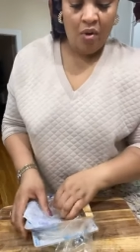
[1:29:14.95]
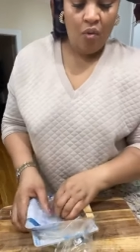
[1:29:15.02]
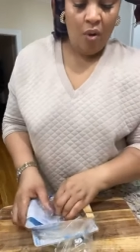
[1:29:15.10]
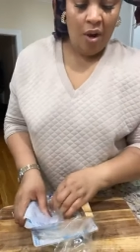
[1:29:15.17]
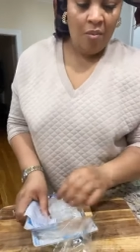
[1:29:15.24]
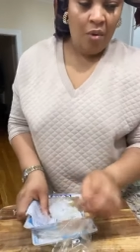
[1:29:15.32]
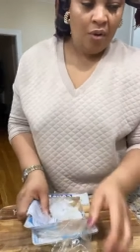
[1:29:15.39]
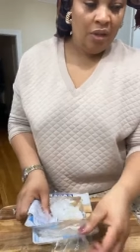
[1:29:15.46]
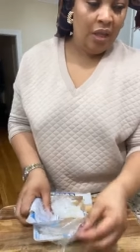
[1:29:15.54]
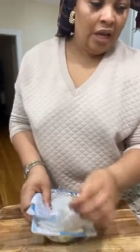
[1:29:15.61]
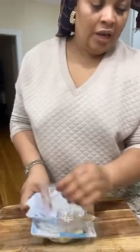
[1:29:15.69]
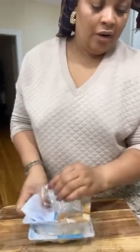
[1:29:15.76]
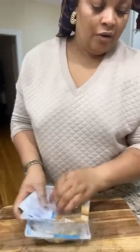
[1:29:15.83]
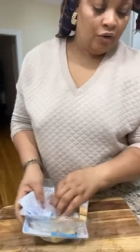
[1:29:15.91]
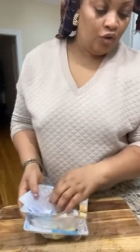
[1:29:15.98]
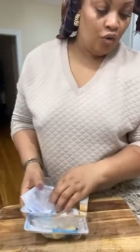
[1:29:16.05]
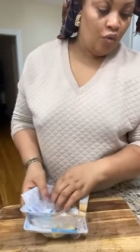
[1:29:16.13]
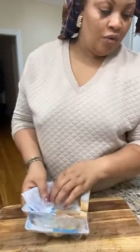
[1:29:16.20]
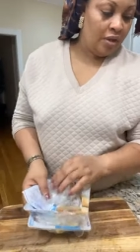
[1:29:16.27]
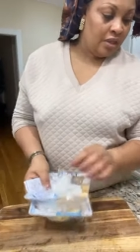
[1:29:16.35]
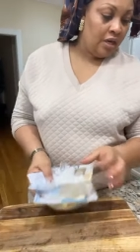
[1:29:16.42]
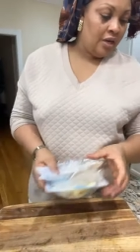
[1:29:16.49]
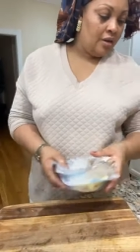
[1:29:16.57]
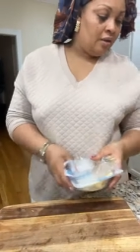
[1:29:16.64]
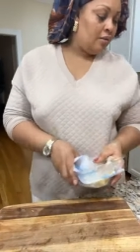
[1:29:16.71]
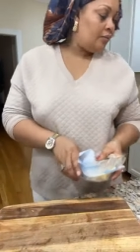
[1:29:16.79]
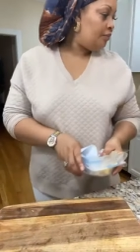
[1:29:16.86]
maybe one month later or two
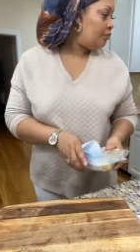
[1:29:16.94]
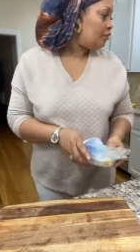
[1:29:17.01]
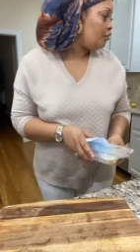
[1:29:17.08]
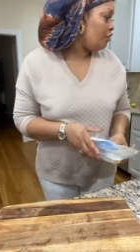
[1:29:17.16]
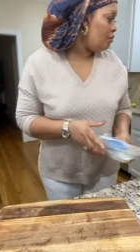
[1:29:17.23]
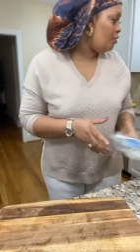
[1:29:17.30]
weeks later